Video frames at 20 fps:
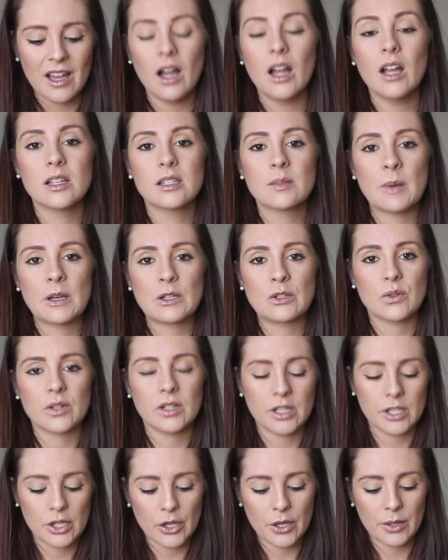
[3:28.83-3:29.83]
It smells
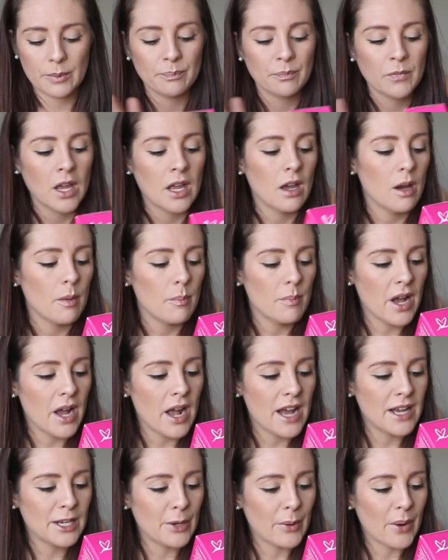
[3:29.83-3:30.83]
really good. But
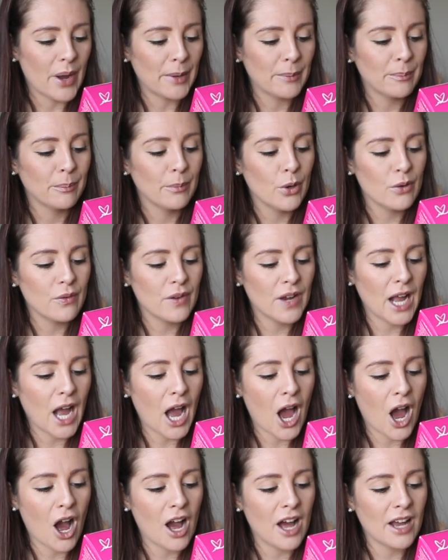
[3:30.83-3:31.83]
anyway, moving
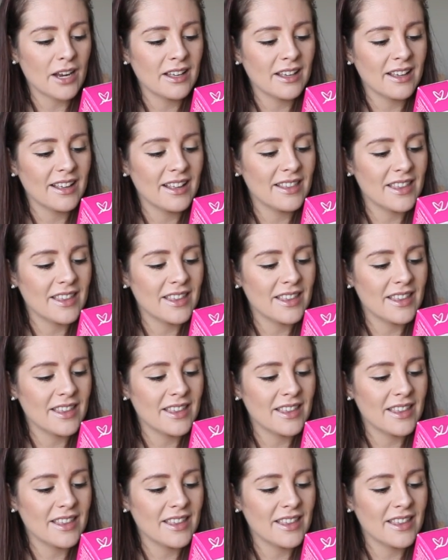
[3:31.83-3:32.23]
on,